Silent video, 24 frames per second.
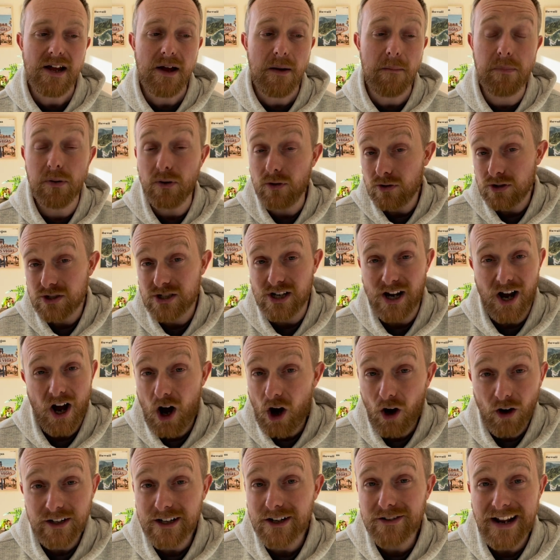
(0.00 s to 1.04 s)
But
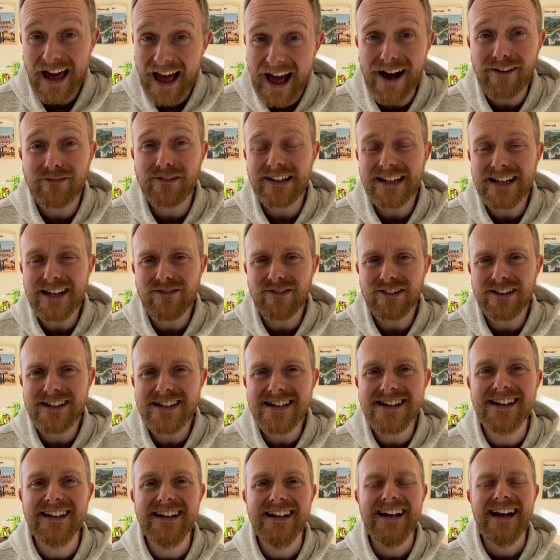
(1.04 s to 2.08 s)
I don't have an
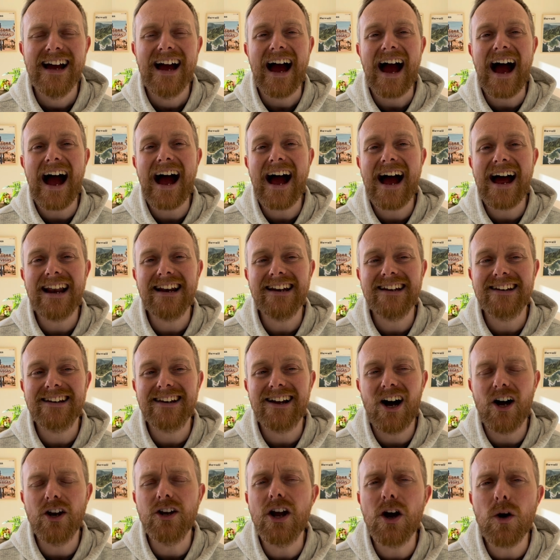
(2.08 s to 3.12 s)
EV, and
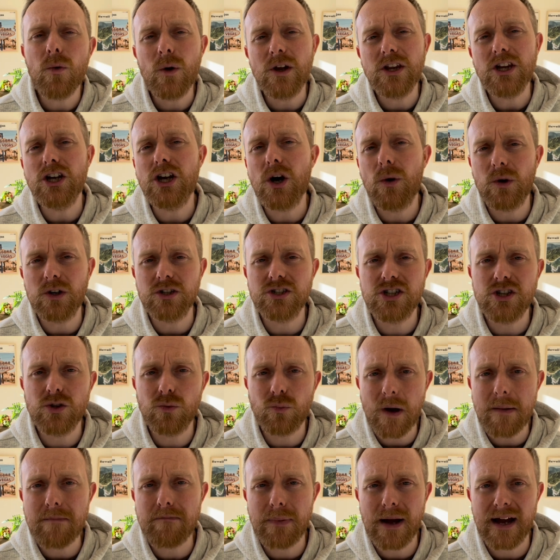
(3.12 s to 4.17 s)
I know when you go onto the
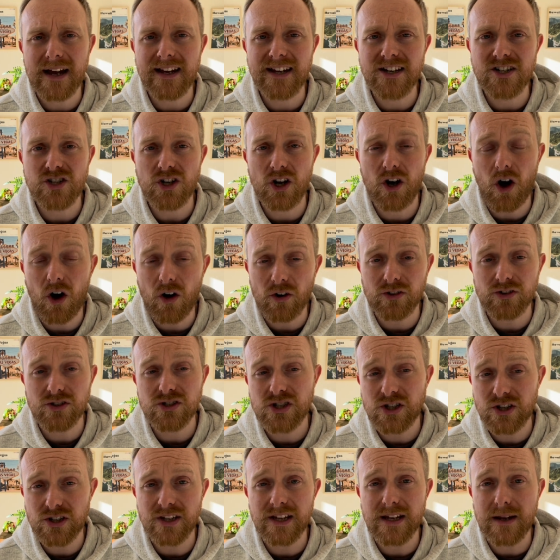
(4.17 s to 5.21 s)
web page,
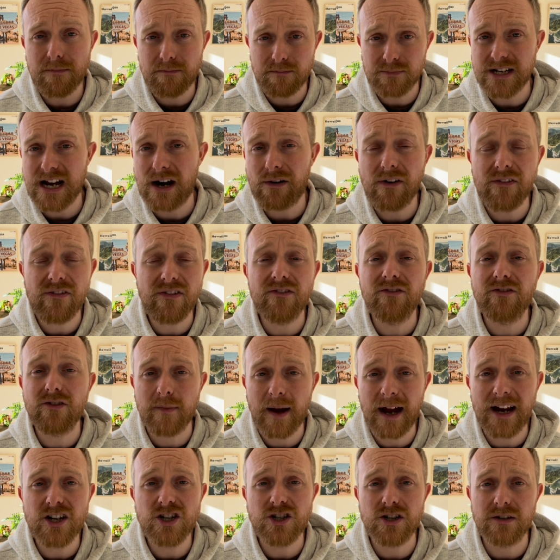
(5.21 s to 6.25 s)
onto the tariff
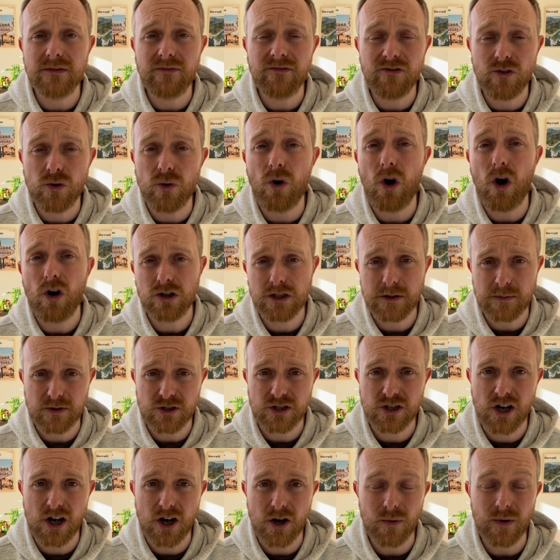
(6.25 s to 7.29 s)
information for Octopus
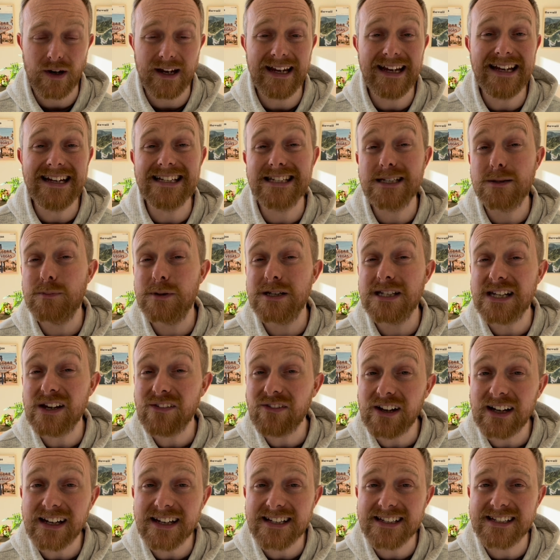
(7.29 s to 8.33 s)
Go, it
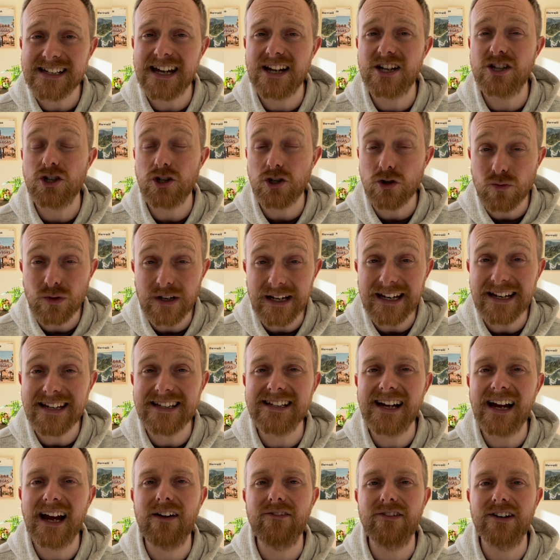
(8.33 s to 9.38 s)
specifically says you need
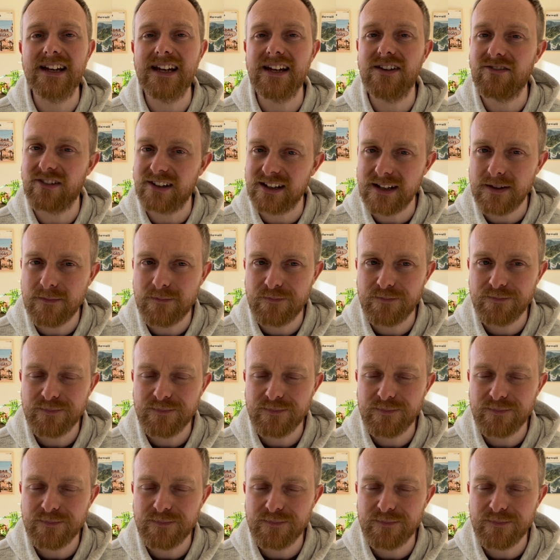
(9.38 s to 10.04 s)
to have an EV.